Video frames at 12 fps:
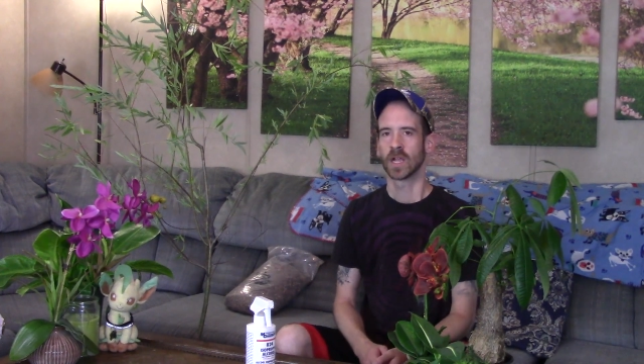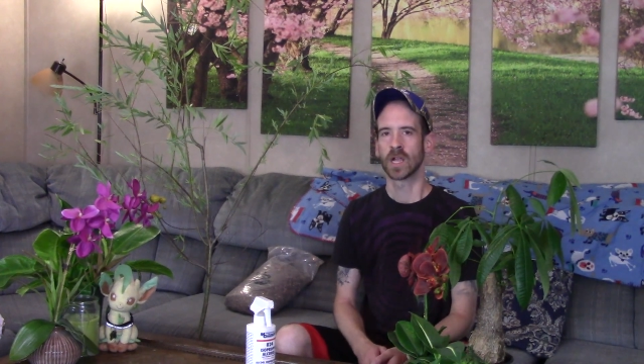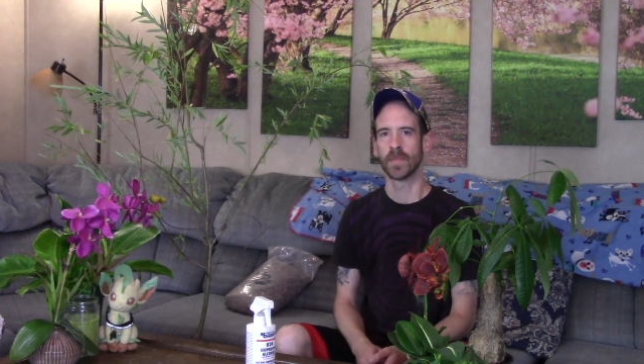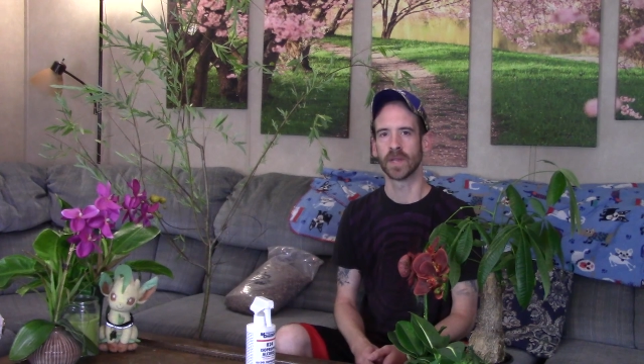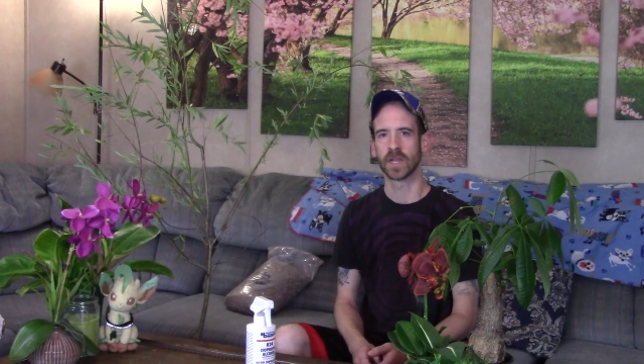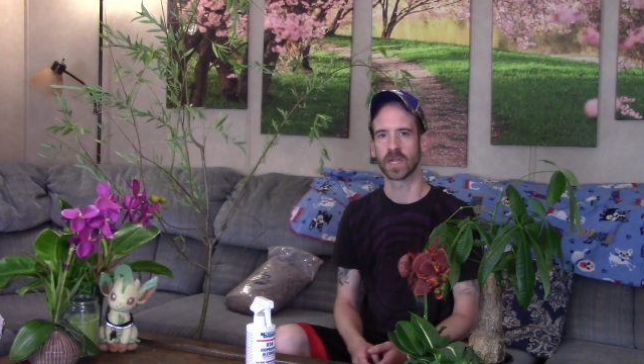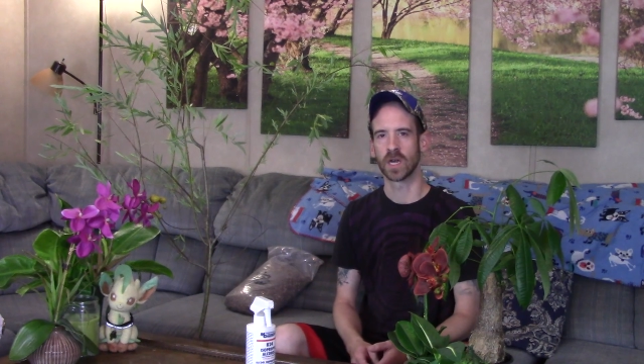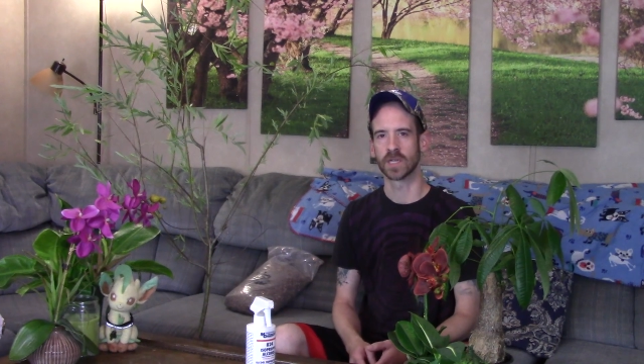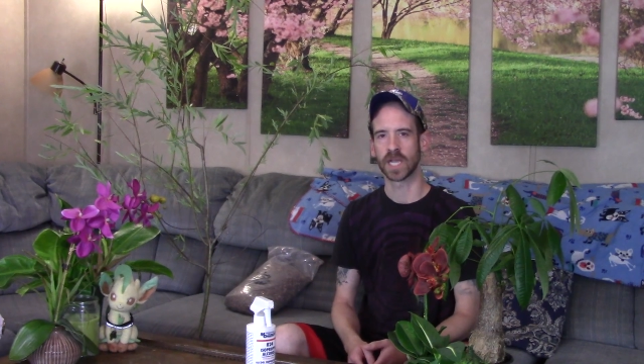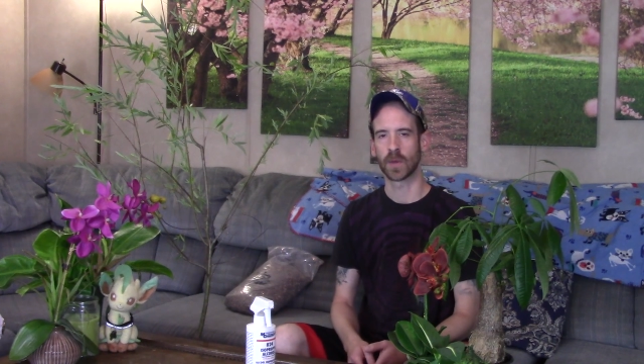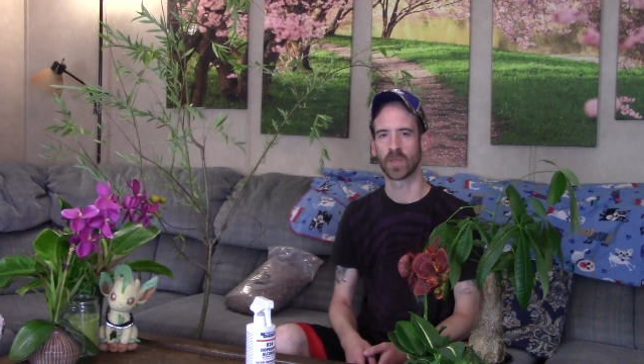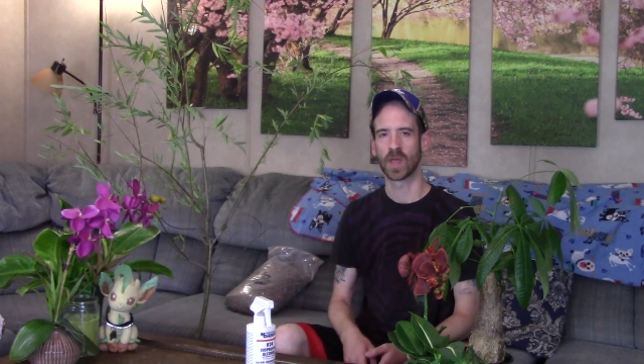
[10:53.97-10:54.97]
coming into
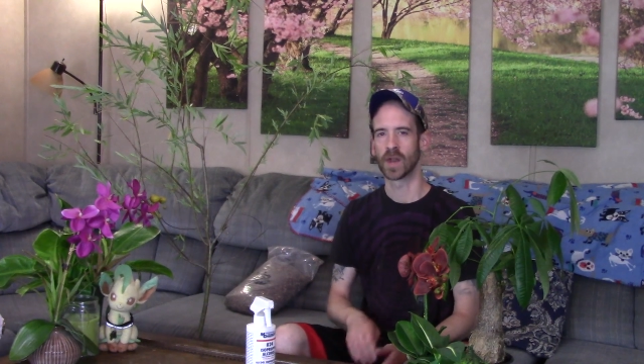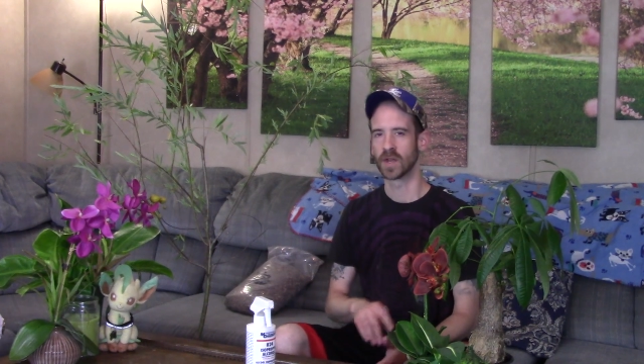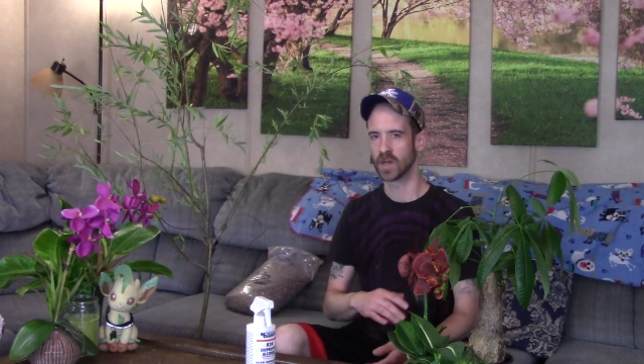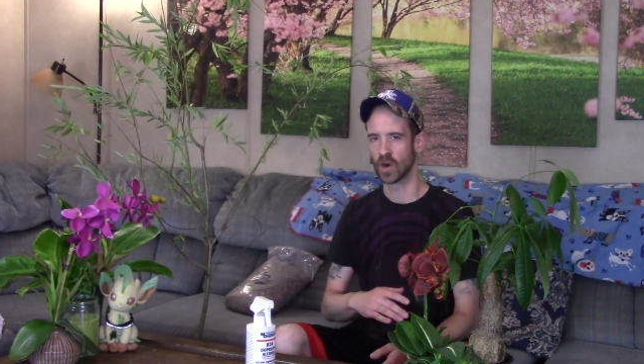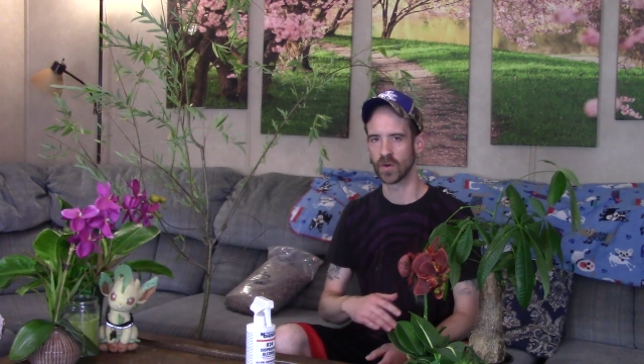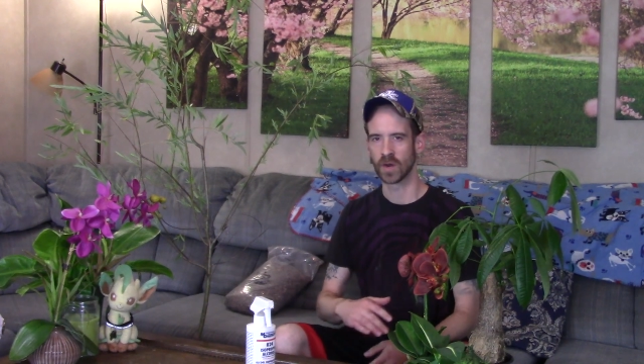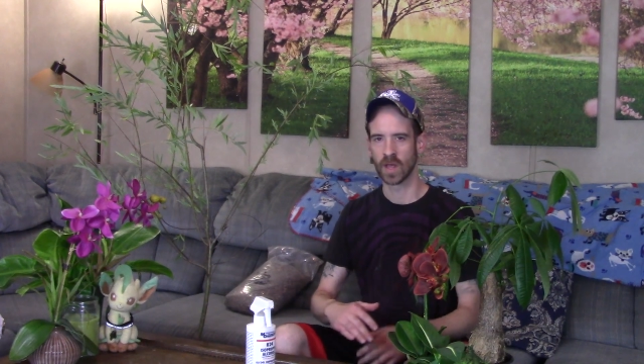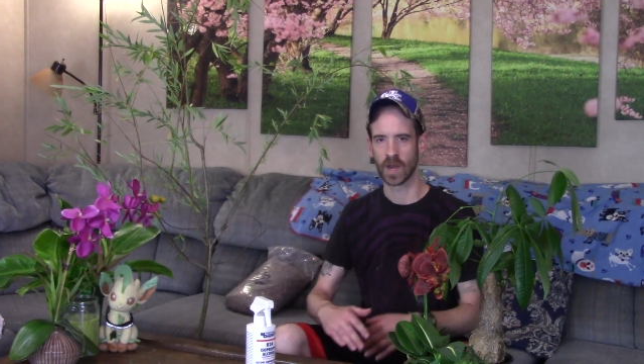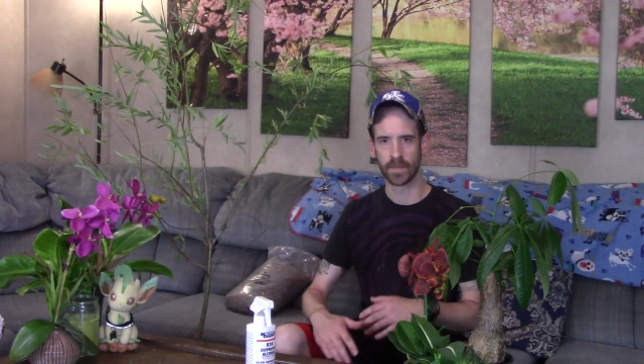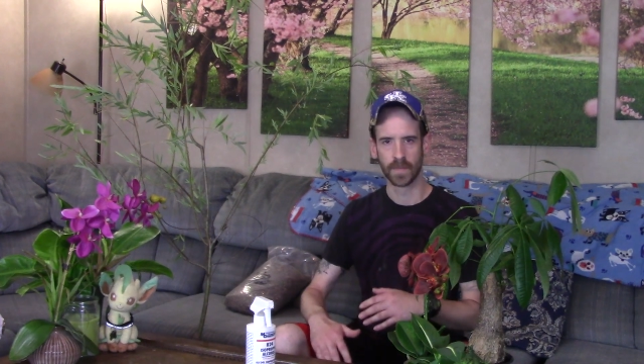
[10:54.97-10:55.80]
contact with a lot of dirt and a lot of